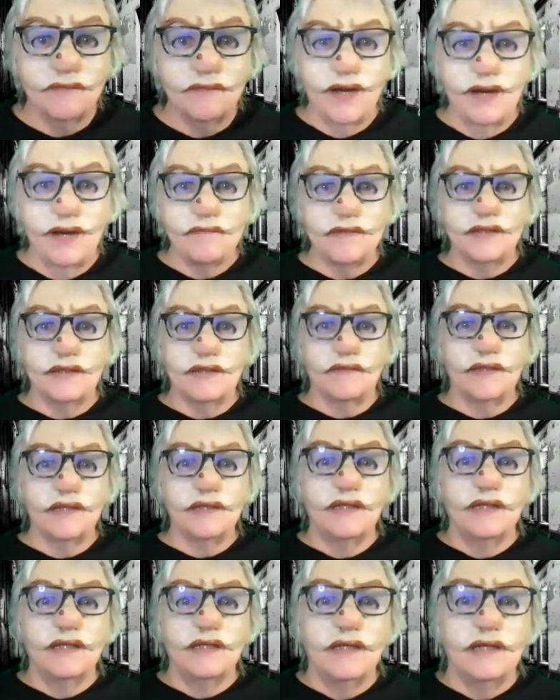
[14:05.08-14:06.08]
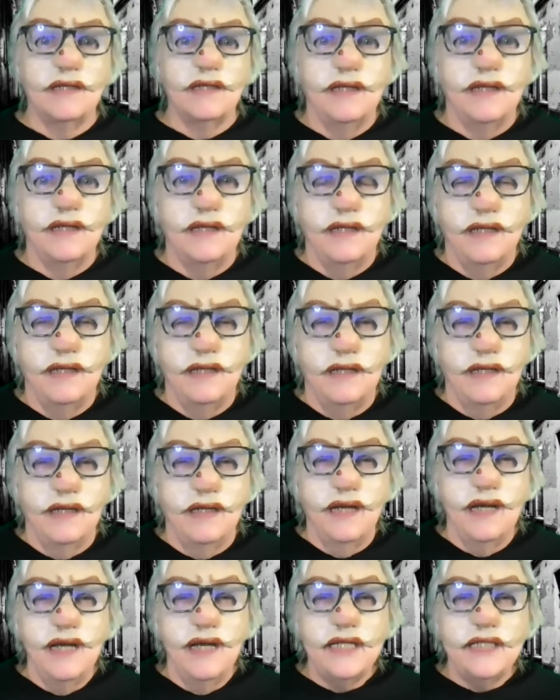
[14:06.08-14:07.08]
of copies of it.
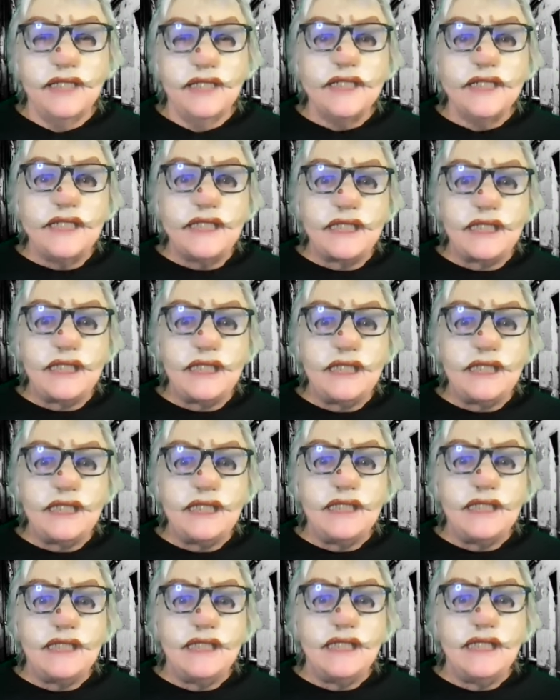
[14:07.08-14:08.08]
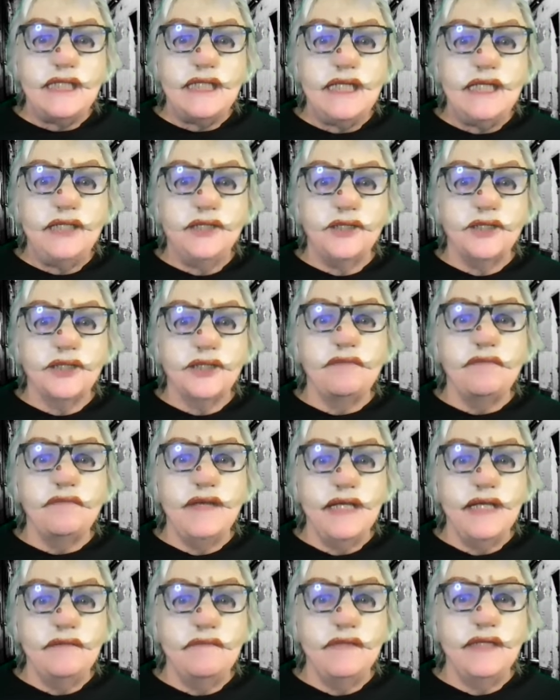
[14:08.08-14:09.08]
And it just
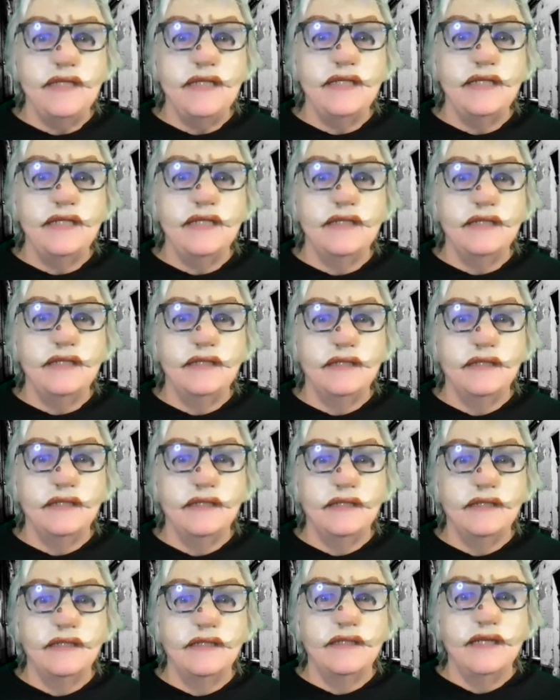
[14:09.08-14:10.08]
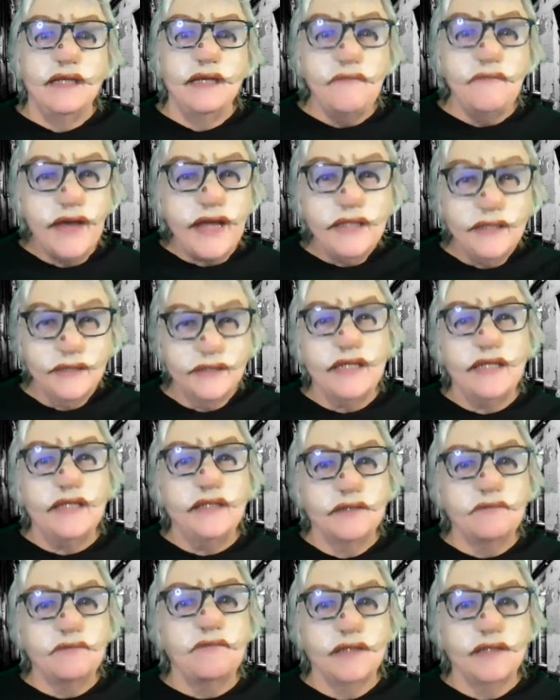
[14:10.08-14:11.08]
made me, it
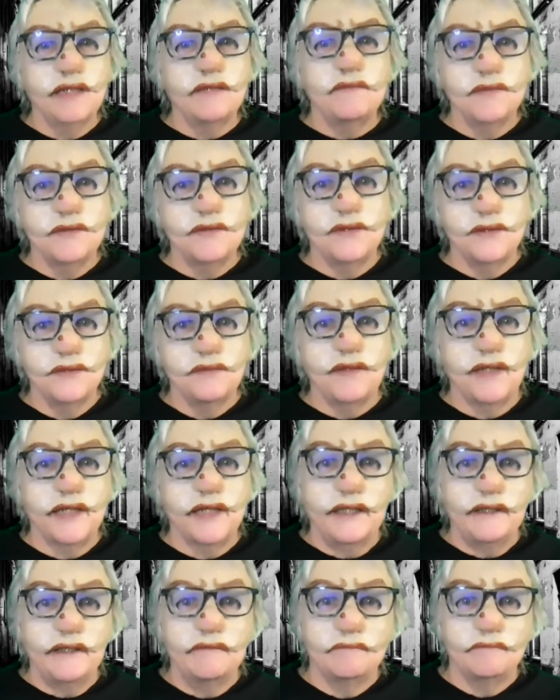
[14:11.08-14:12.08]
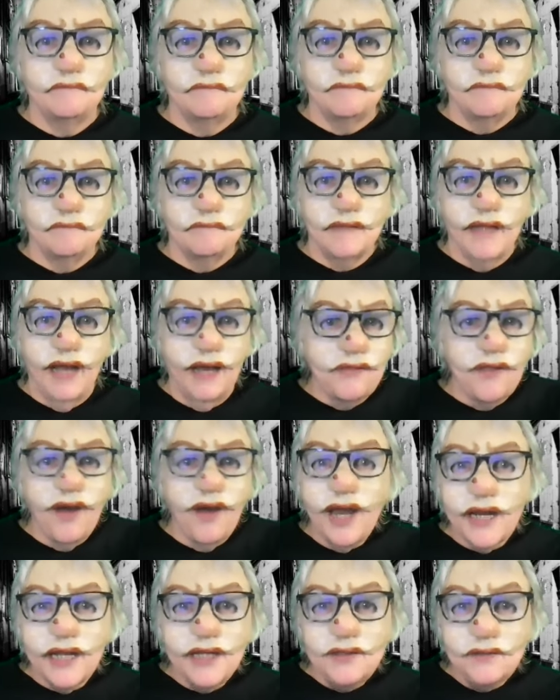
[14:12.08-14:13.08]
validated what I was doing. I
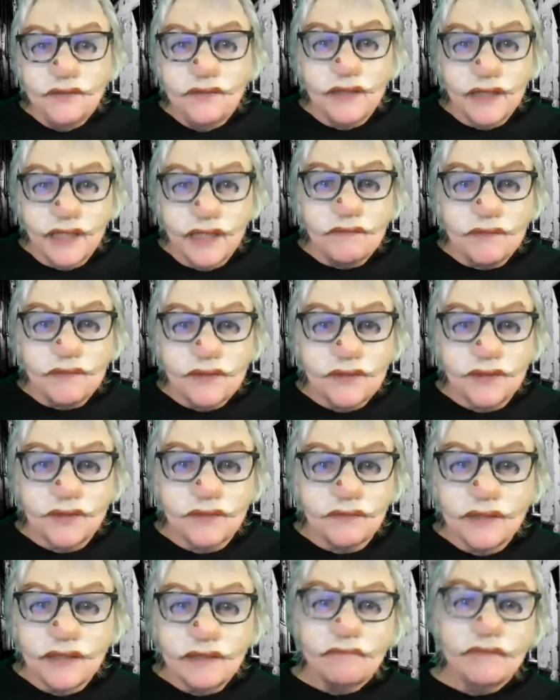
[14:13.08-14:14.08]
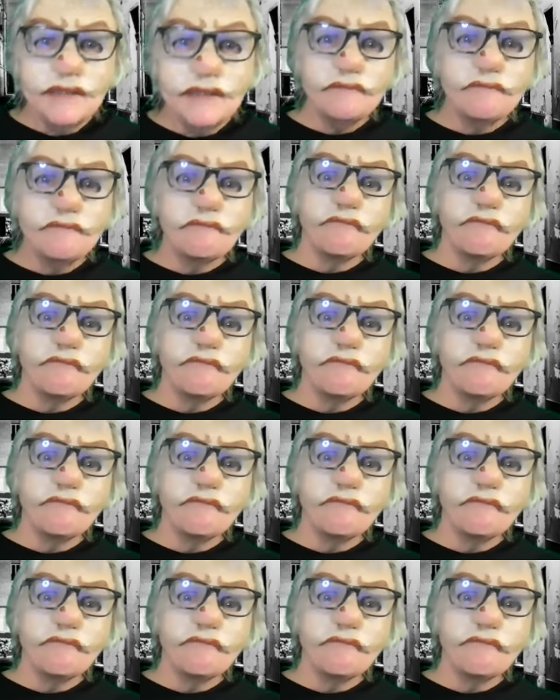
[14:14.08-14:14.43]
thought I knew what I was doing, but,